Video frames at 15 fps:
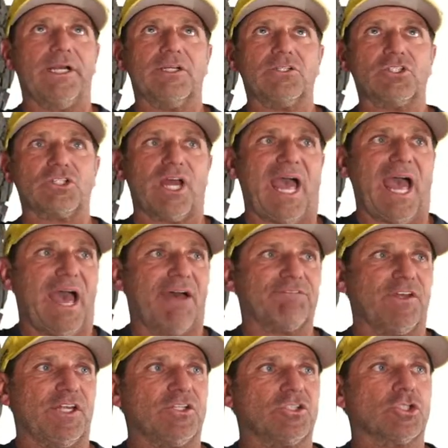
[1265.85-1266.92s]
inch to
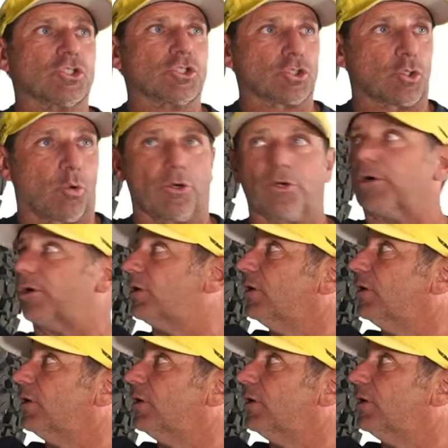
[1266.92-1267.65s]
half inch shorter.